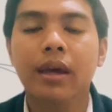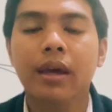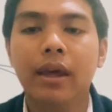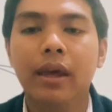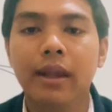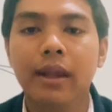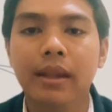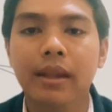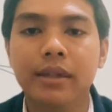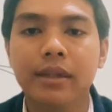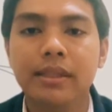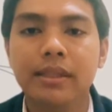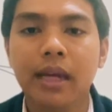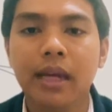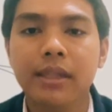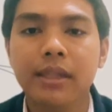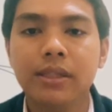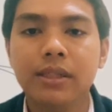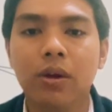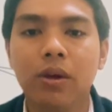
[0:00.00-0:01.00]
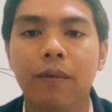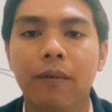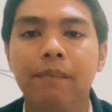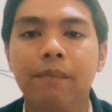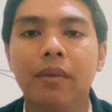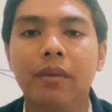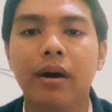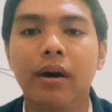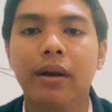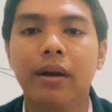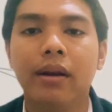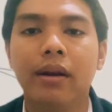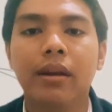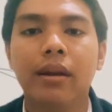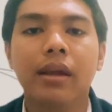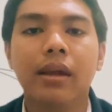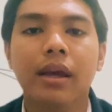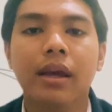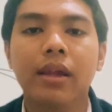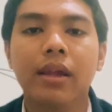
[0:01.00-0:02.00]
In the sense of an
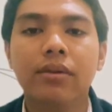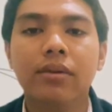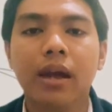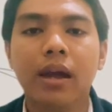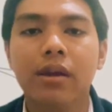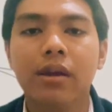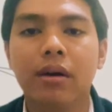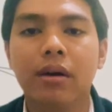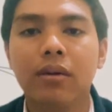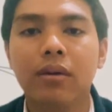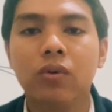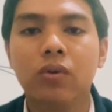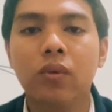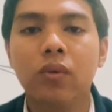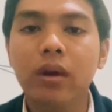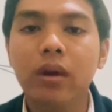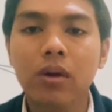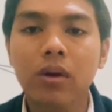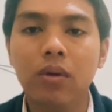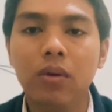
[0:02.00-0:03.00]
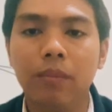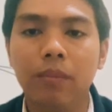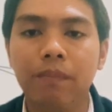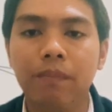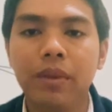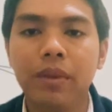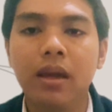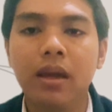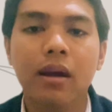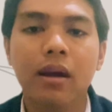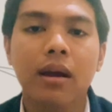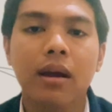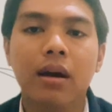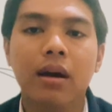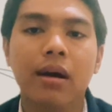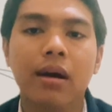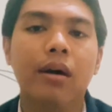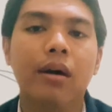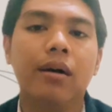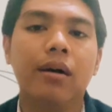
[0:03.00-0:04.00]
entire curriculum,
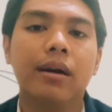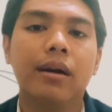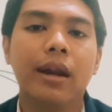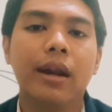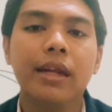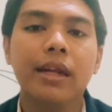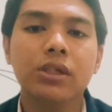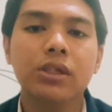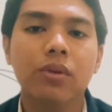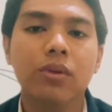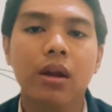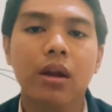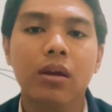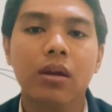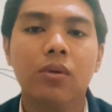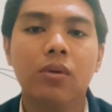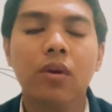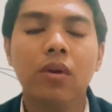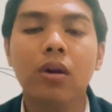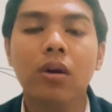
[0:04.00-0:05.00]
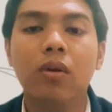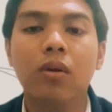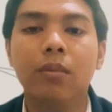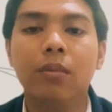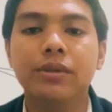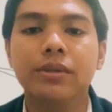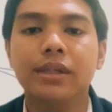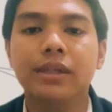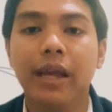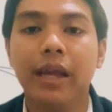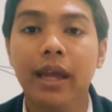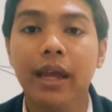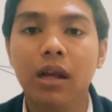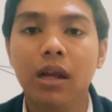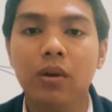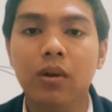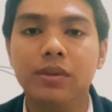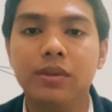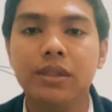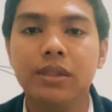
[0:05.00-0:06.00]
traditional curriculums
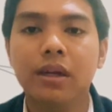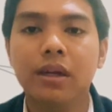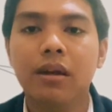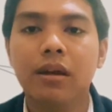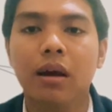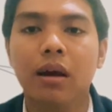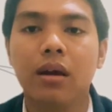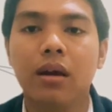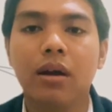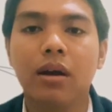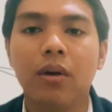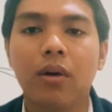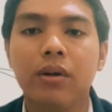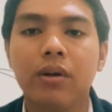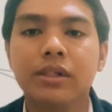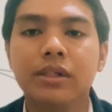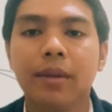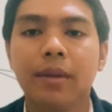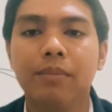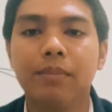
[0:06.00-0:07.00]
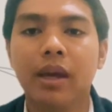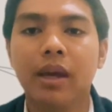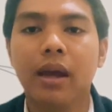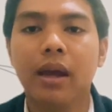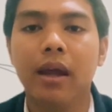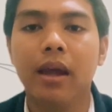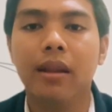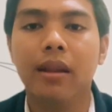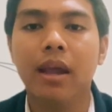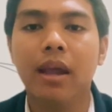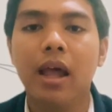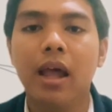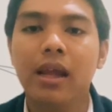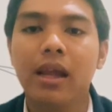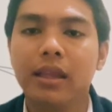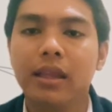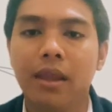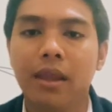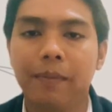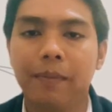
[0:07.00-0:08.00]
includes a core subject and
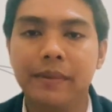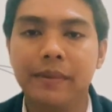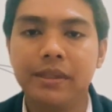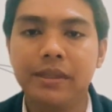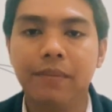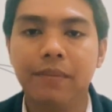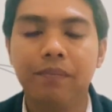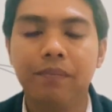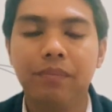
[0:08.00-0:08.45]
electives.